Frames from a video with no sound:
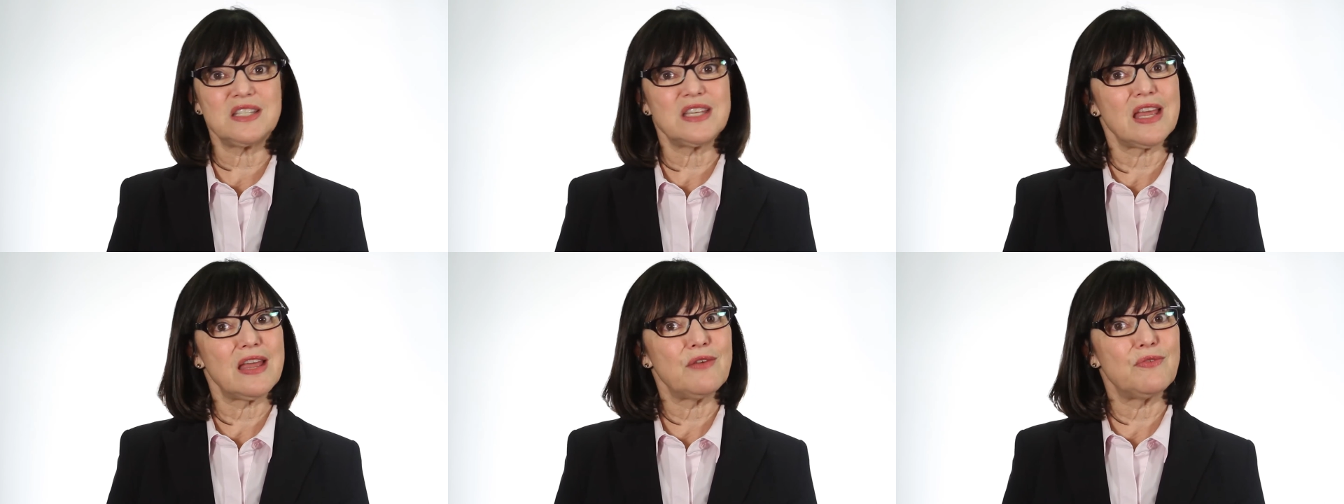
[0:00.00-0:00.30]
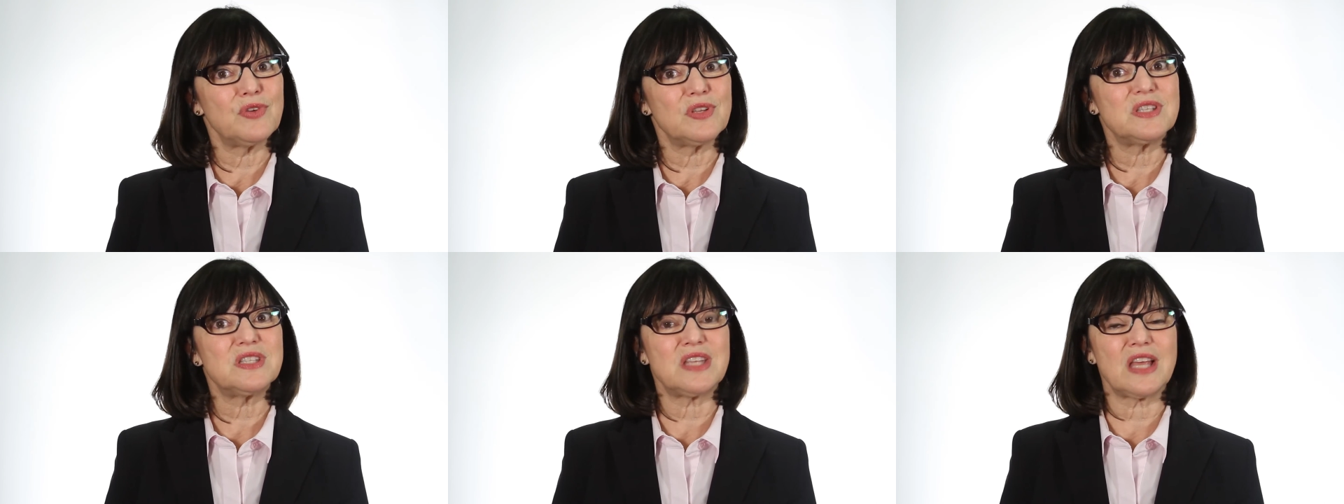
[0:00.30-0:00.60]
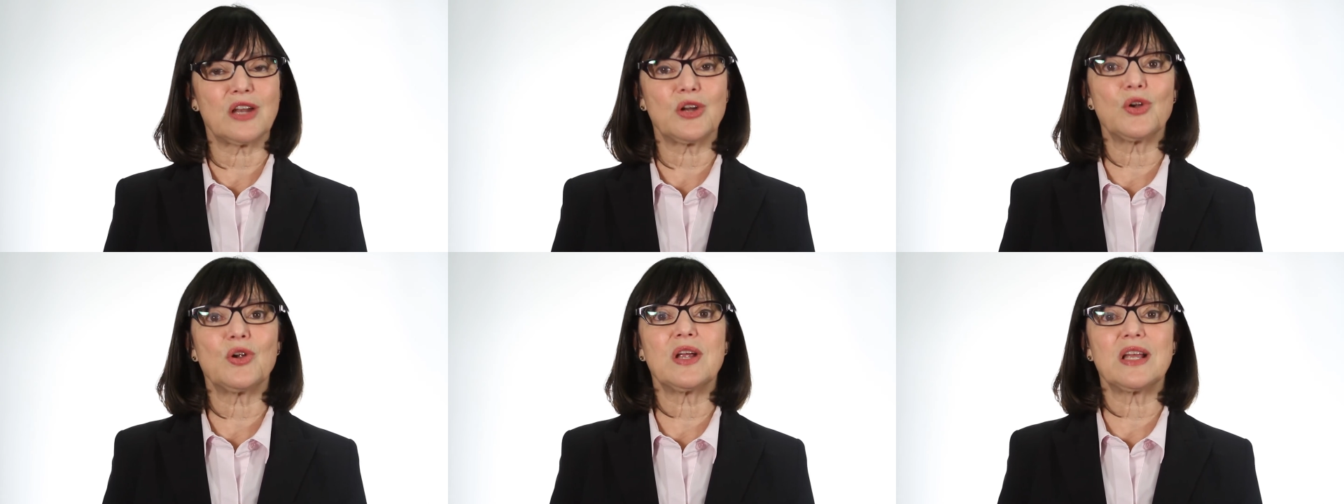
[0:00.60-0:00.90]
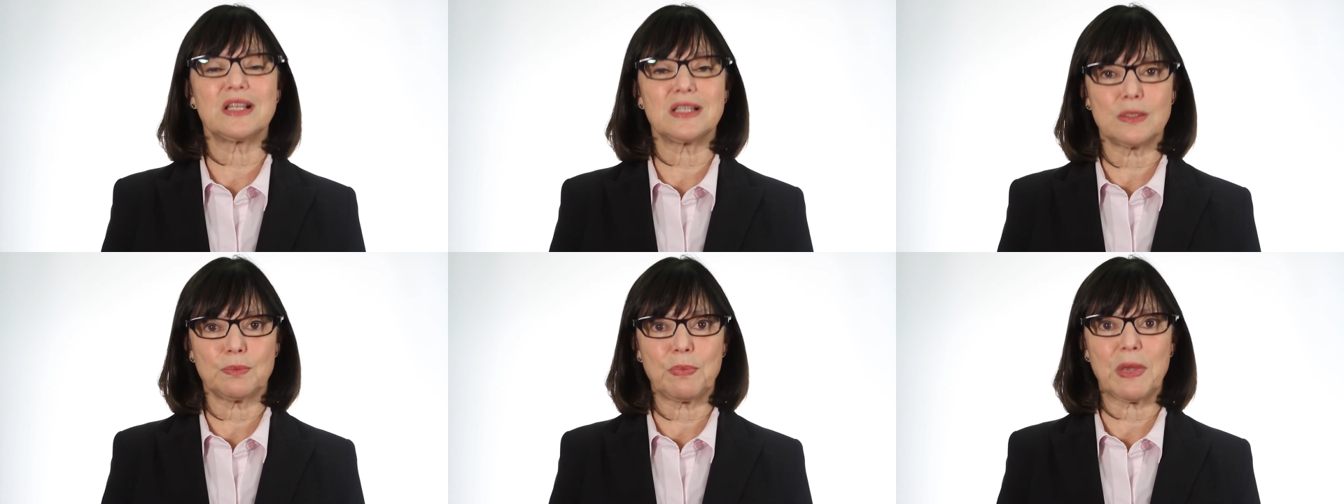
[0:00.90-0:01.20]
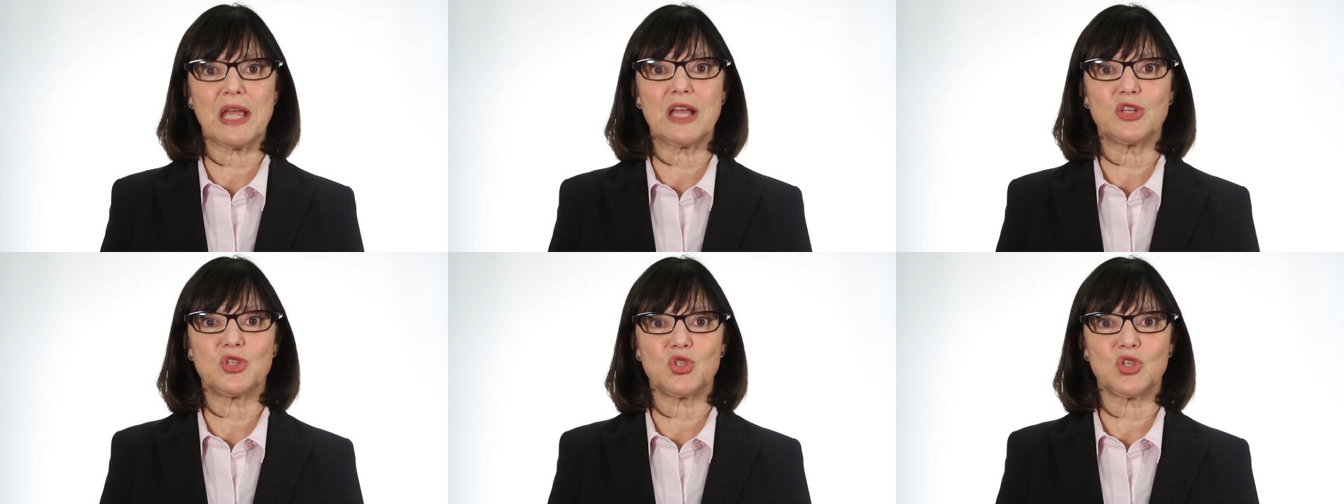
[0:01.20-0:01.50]
David's Center
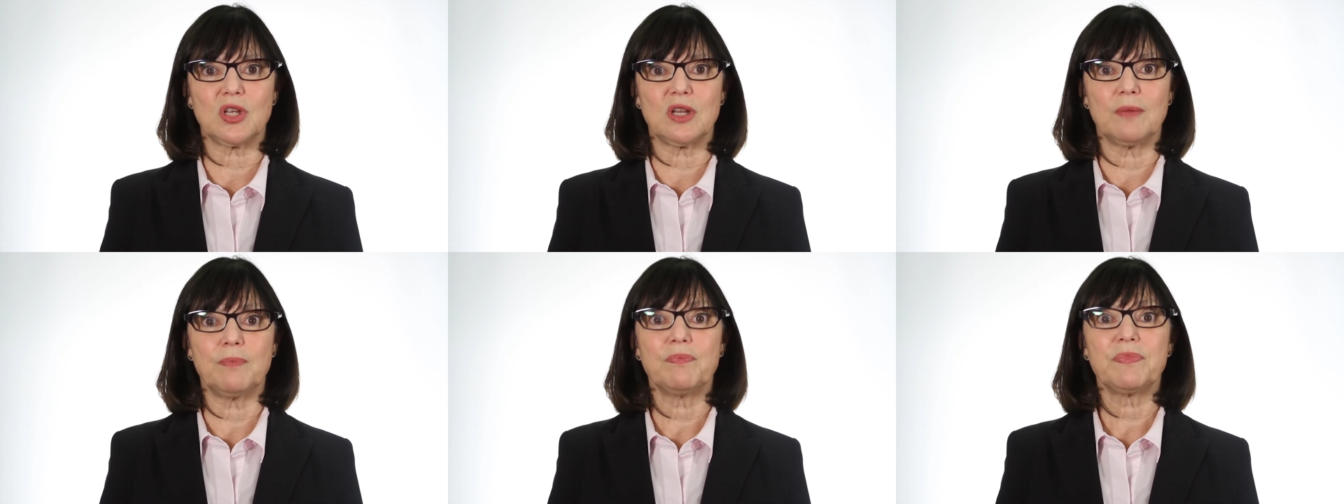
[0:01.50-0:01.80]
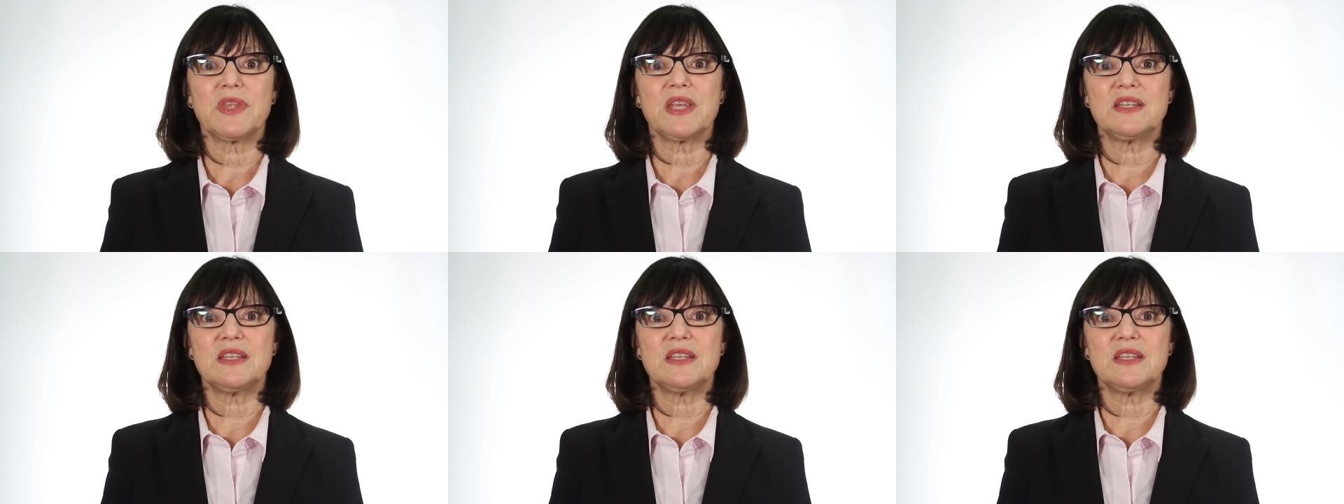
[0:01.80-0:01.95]
expansion.